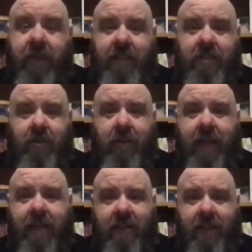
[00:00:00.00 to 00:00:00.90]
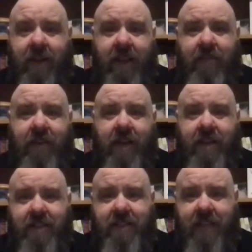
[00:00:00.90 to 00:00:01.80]
till later that I even
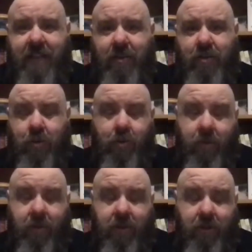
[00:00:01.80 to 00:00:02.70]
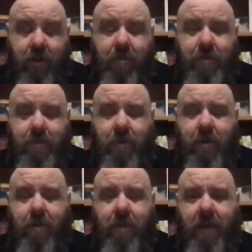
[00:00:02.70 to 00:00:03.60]
understood what the terms
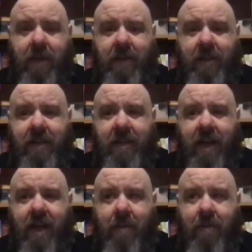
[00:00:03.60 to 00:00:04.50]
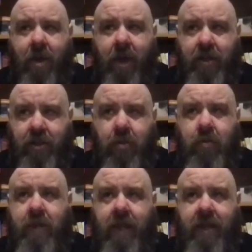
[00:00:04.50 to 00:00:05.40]
were. But I
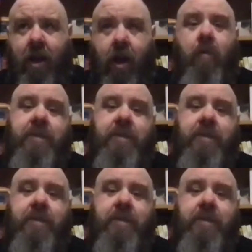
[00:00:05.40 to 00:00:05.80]
knew that I was